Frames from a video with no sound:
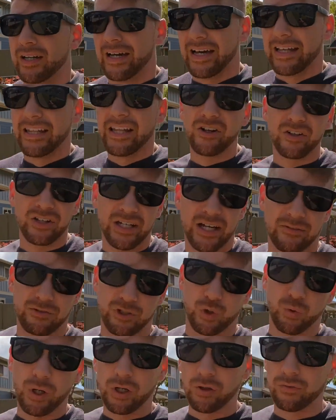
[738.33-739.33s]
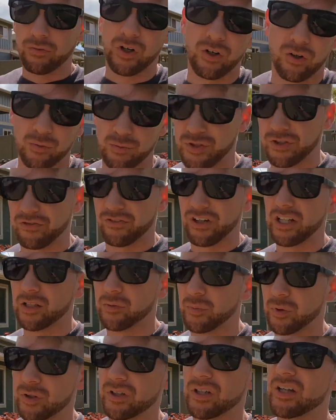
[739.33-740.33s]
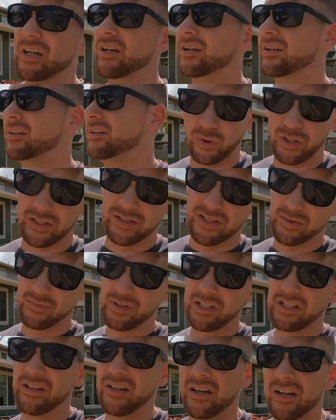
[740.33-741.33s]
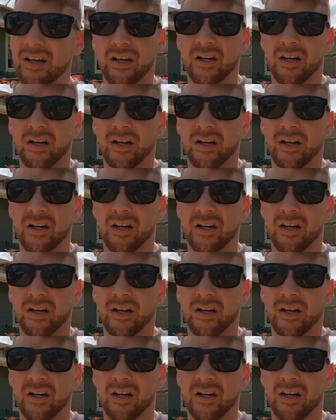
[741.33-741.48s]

and they only have twelve homes available. So what does that mean?